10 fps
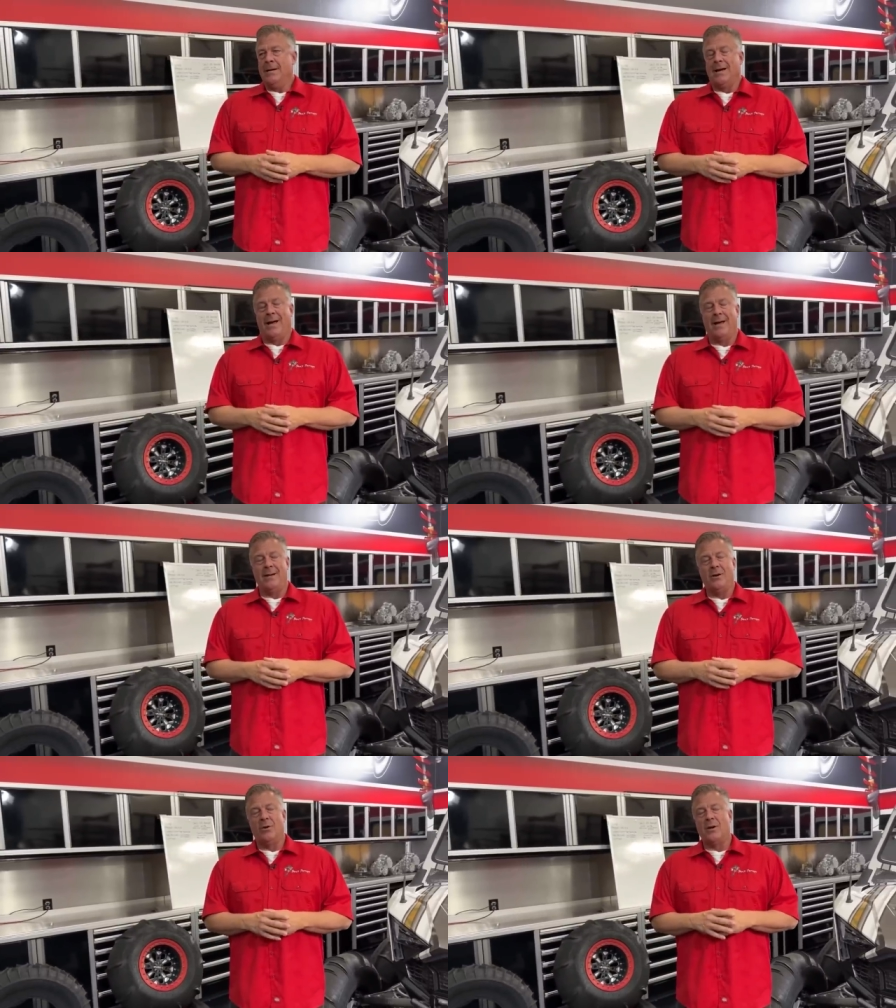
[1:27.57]

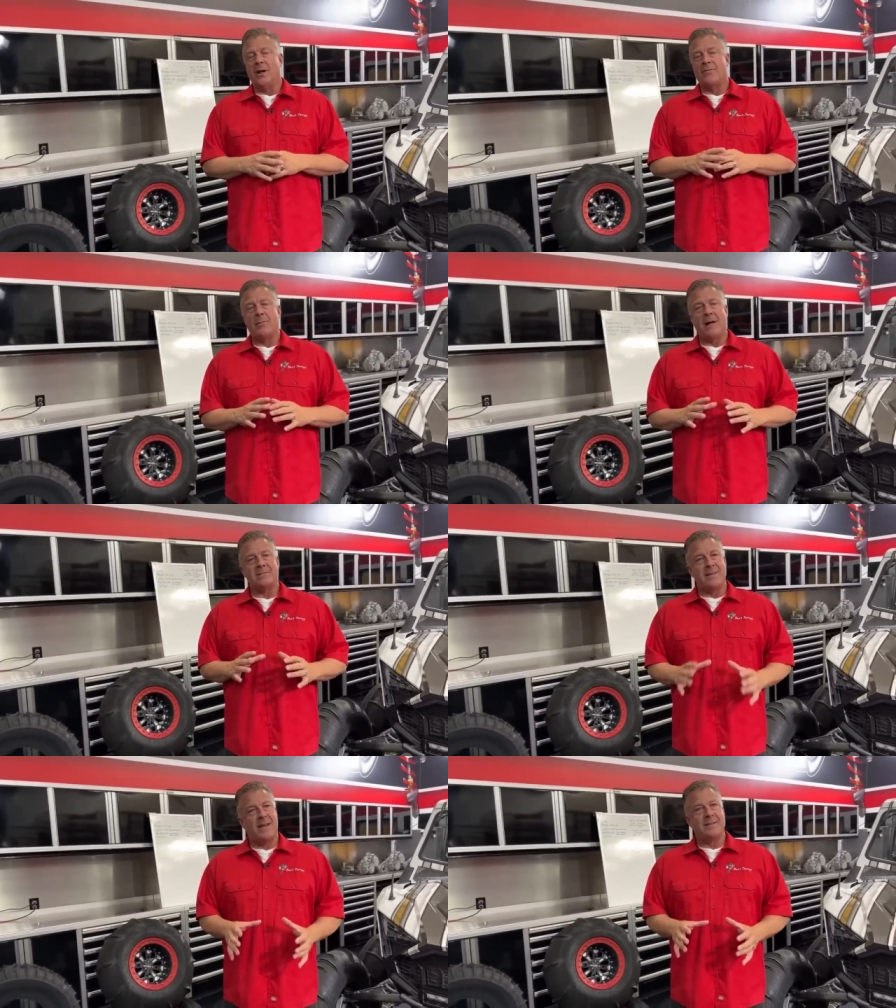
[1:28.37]
I know enough
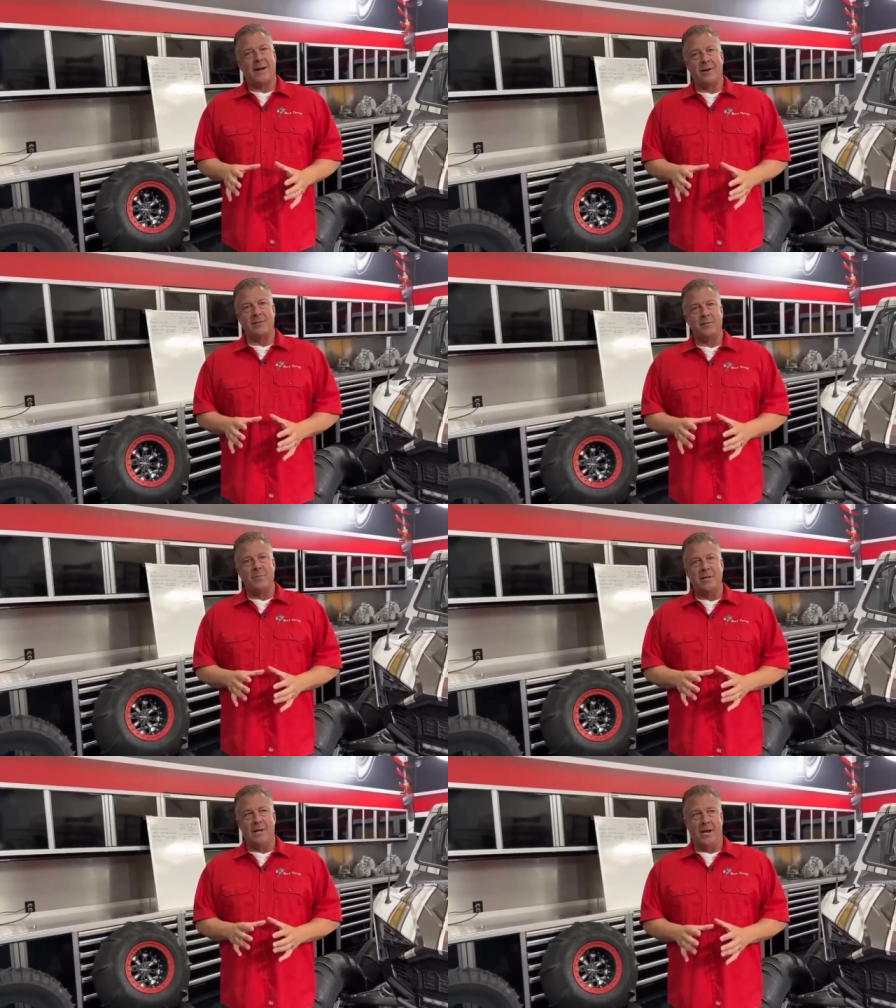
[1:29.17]
about sand tires to
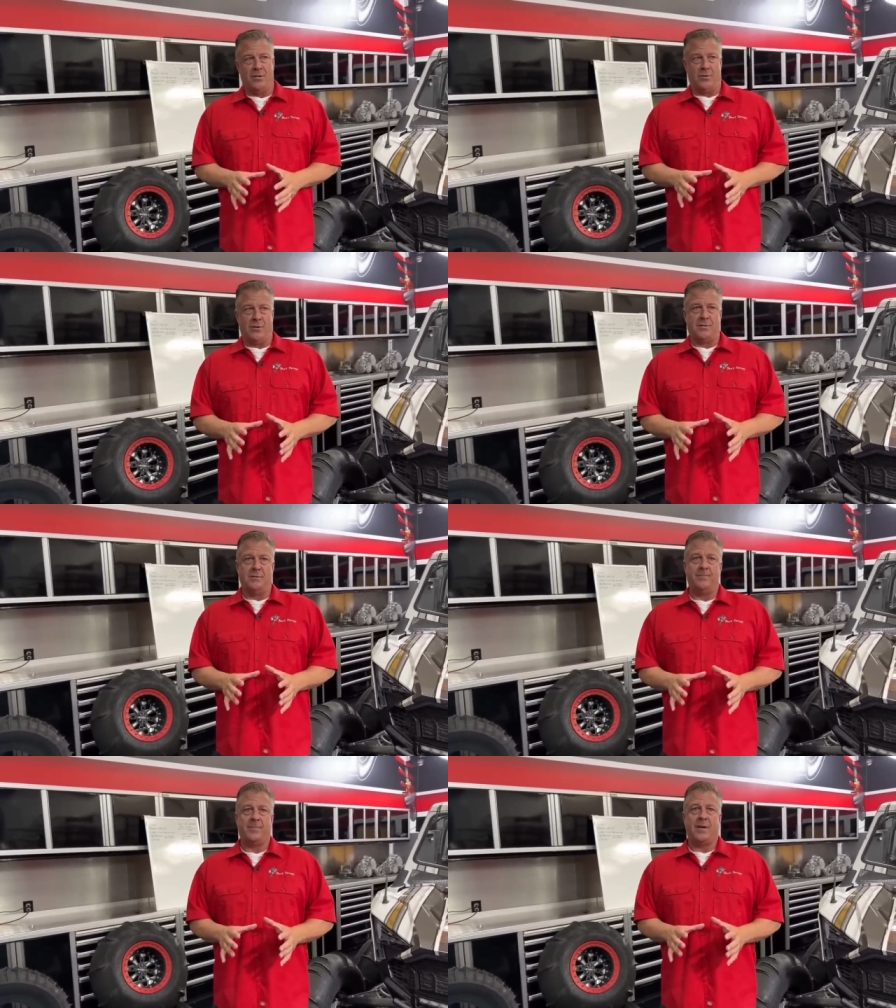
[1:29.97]
be dangerous,
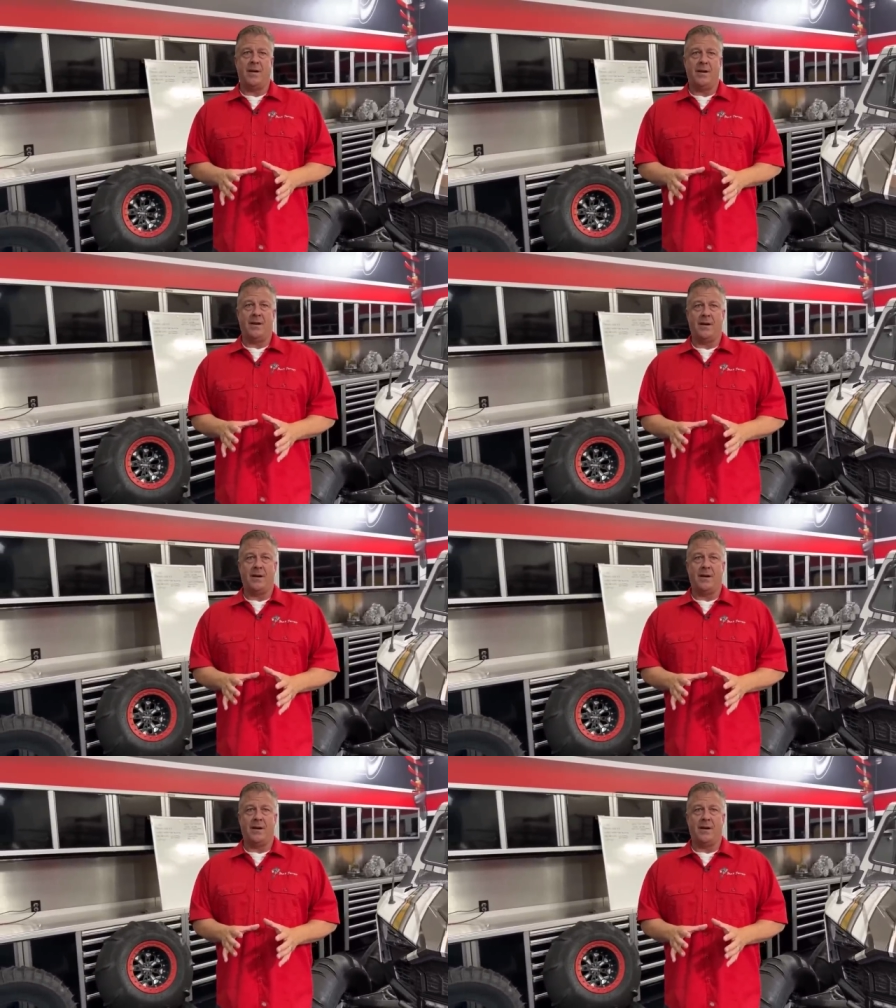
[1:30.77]
okay?